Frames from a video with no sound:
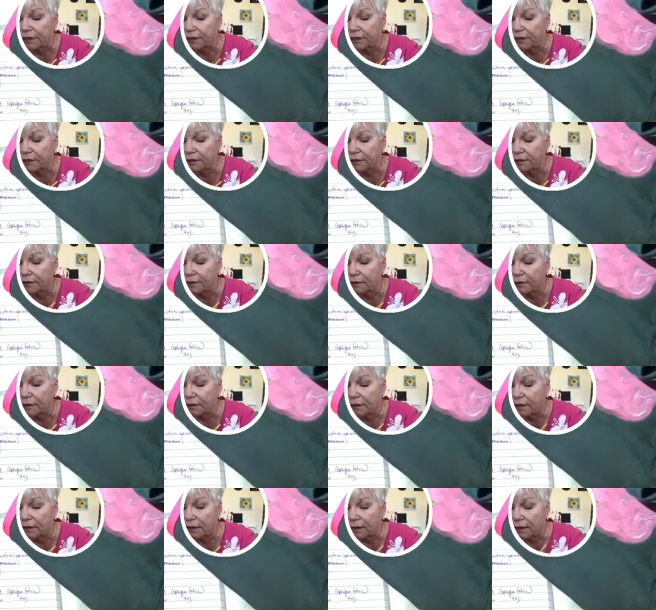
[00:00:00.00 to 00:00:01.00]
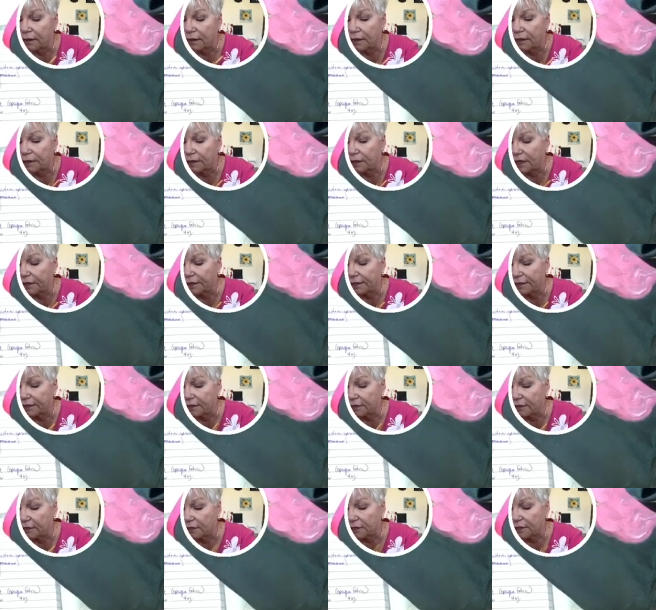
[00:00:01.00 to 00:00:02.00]
in it. Not
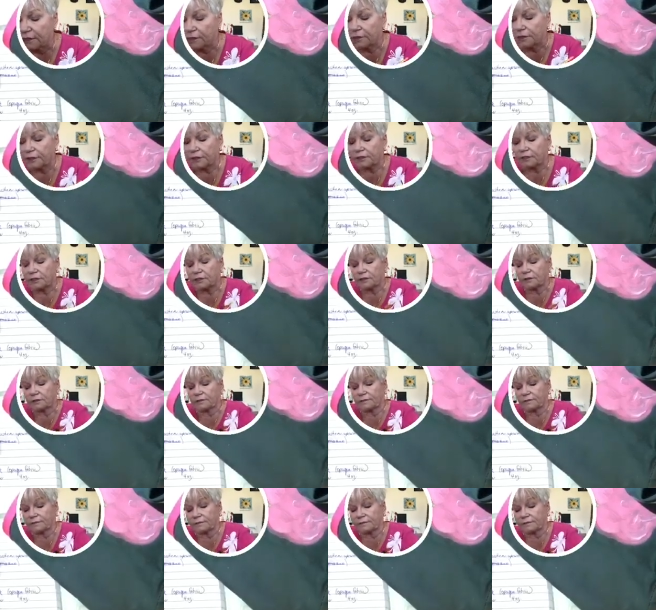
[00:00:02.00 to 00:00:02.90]
necessary to,